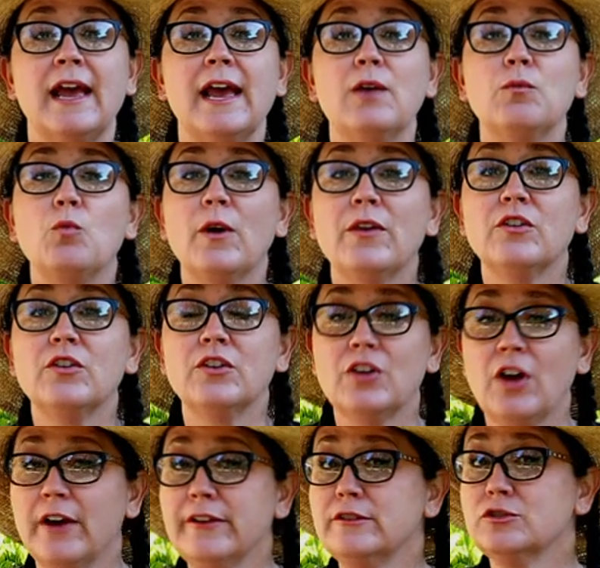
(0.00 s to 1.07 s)
and whether or
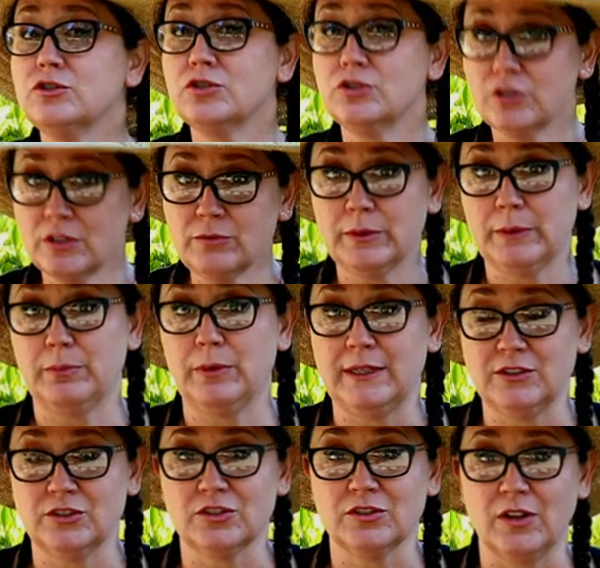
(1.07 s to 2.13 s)
not you should
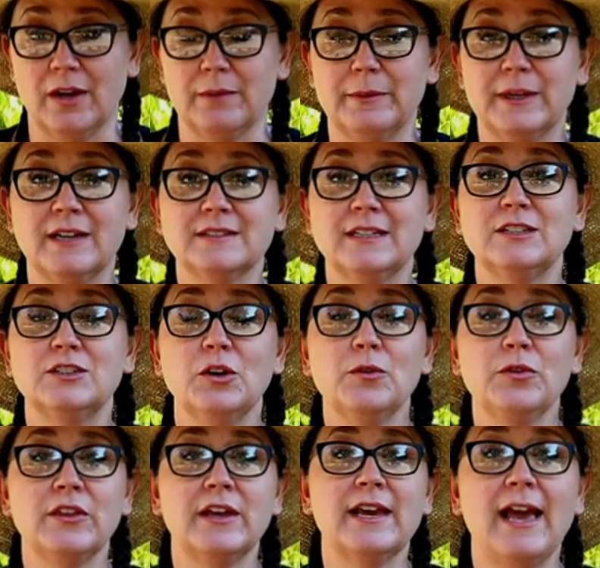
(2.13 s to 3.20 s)
replace your lawn because I
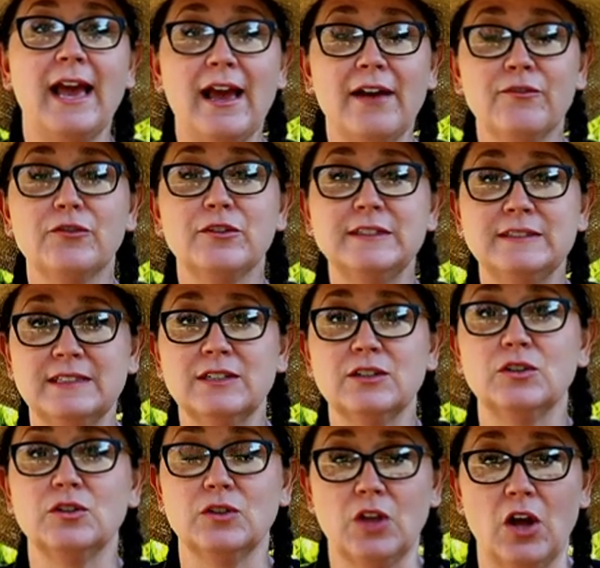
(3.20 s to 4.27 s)
don't think every
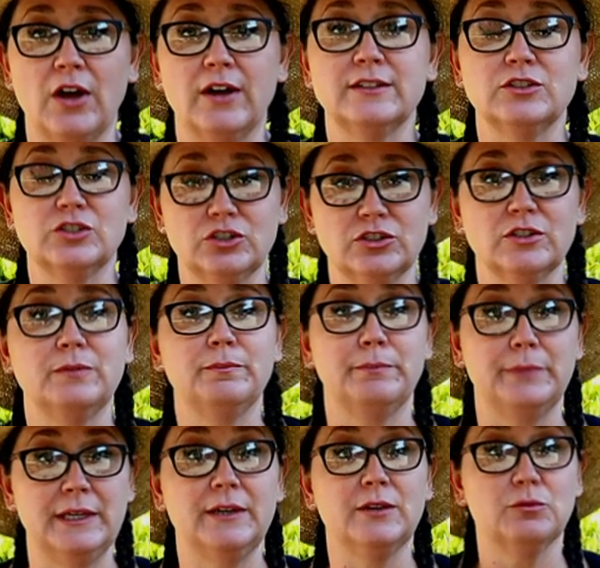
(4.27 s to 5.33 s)
single lawn should
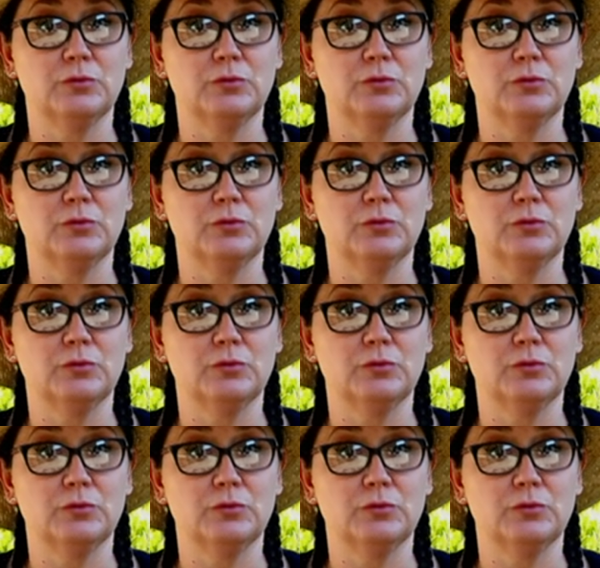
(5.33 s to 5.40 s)
be